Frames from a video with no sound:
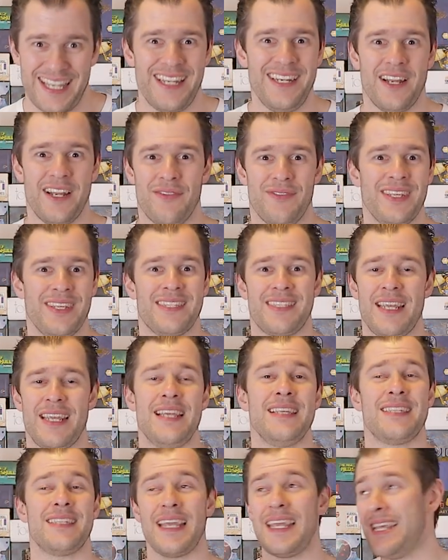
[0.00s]
You know, this
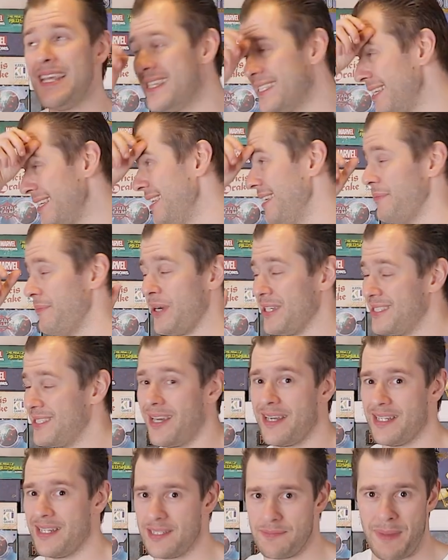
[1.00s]
is easily my
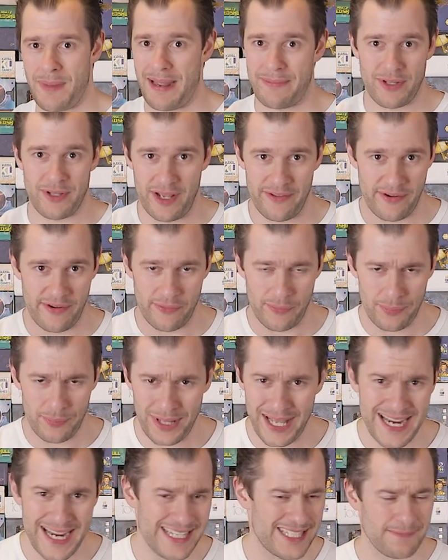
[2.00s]
tightest map that I've ever
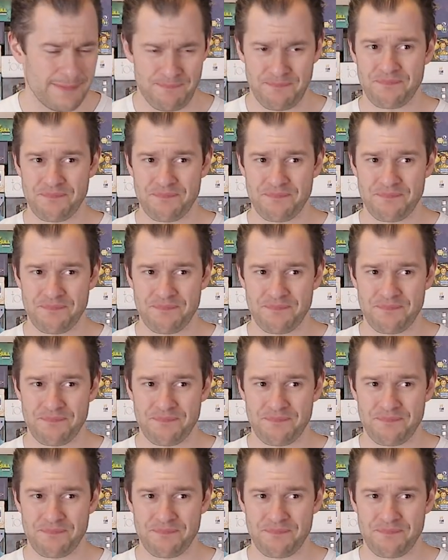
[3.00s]
played.